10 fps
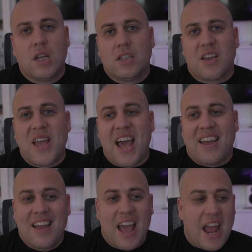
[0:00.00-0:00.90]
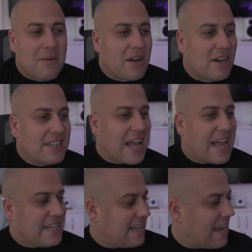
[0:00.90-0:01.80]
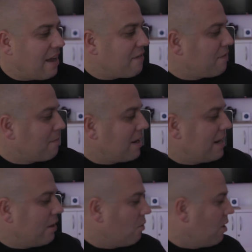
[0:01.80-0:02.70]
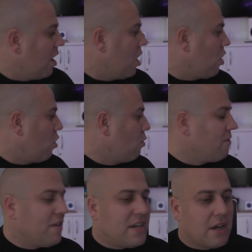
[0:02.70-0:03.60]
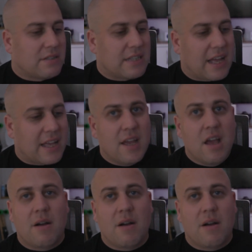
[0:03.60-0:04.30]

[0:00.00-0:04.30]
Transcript: So yeah, anyway guys, that is it for my little haul video today.